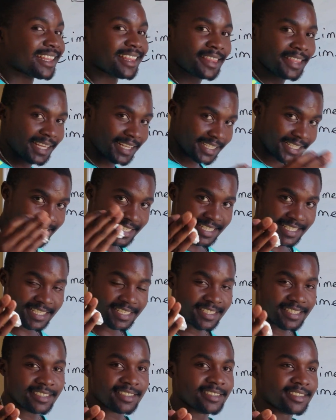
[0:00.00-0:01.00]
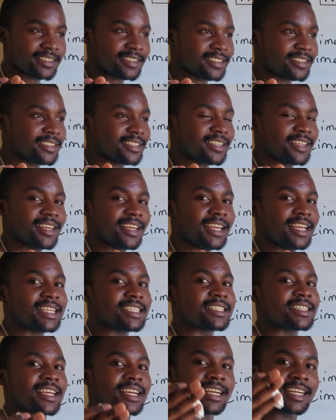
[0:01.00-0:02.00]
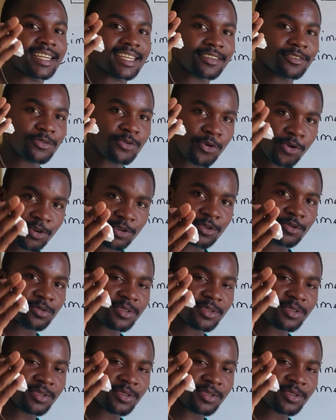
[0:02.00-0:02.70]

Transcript: this is a good